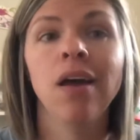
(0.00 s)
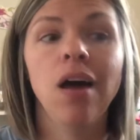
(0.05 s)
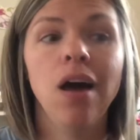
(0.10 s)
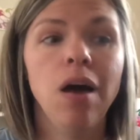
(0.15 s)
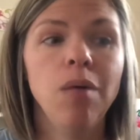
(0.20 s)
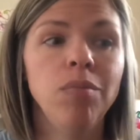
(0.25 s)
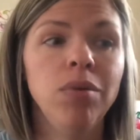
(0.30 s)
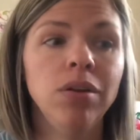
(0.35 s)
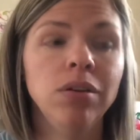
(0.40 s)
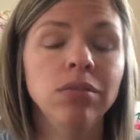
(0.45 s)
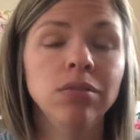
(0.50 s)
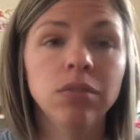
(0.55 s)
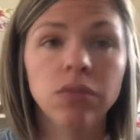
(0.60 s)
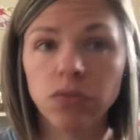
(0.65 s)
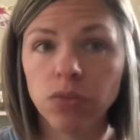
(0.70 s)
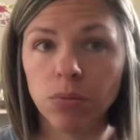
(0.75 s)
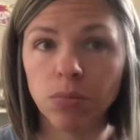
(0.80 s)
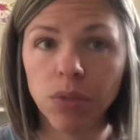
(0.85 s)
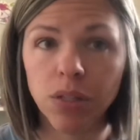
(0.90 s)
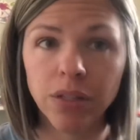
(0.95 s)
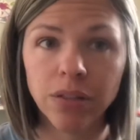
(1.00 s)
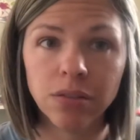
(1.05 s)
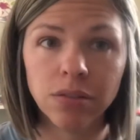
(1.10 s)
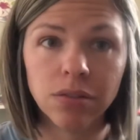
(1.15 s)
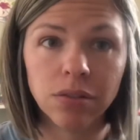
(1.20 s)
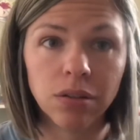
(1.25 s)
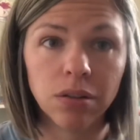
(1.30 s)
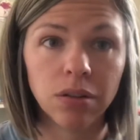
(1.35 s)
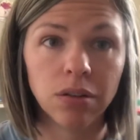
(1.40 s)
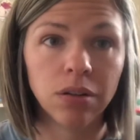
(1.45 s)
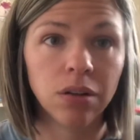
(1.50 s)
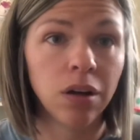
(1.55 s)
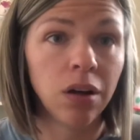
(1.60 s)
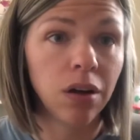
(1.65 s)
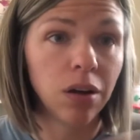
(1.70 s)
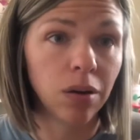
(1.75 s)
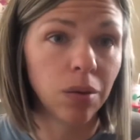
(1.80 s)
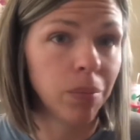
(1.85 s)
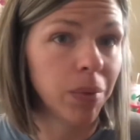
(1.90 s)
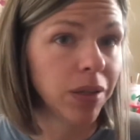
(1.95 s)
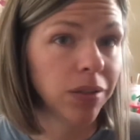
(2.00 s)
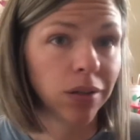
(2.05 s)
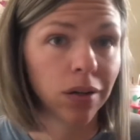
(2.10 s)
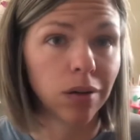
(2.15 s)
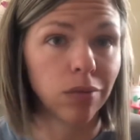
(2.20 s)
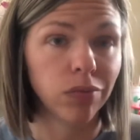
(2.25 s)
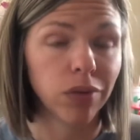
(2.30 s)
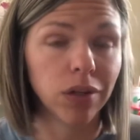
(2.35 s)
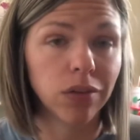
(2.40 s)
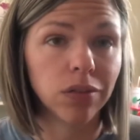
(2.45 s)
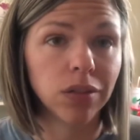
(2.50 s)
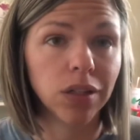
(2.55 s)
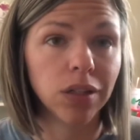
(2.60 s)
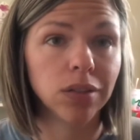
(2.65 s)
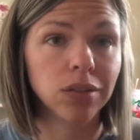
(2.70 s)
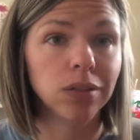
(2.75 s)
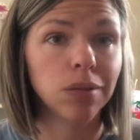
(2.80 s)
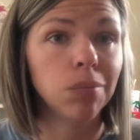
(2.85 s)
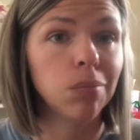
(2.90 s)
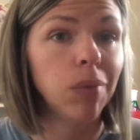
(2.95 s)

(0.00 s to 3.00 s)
I mean, some things that are not on my top 5 list.